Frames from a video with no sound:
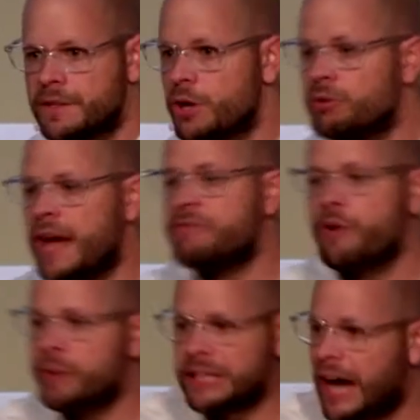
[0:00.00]
Don't
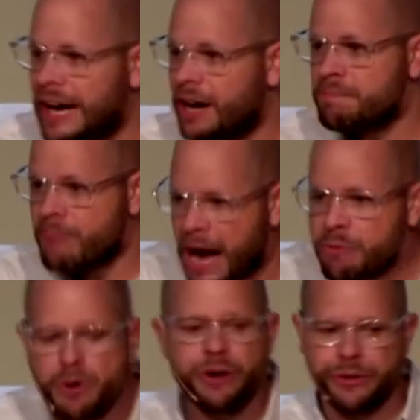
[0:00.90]
ever rely on my
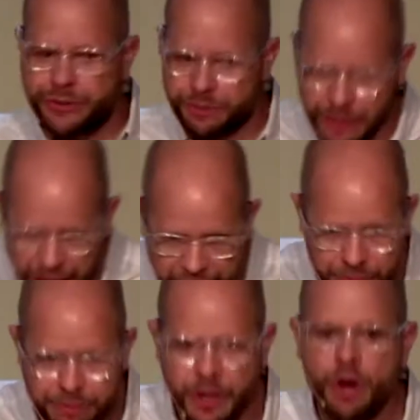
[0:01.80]
words for
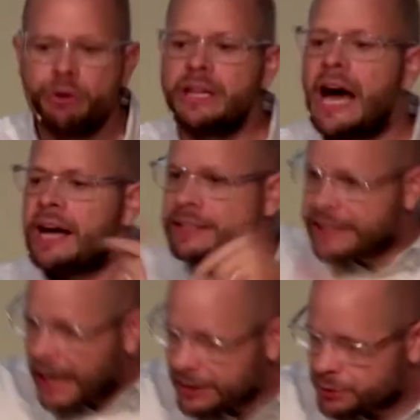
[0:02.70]
life. Rely on
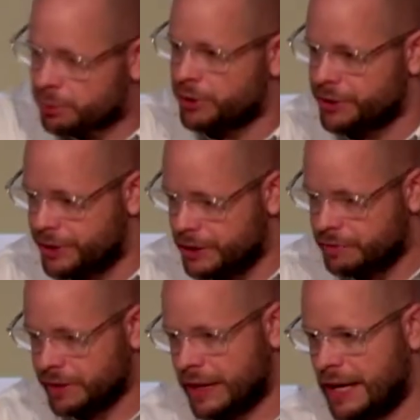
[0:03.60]
God's word
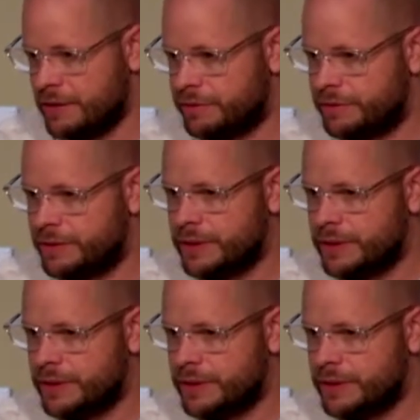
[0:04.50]
for life.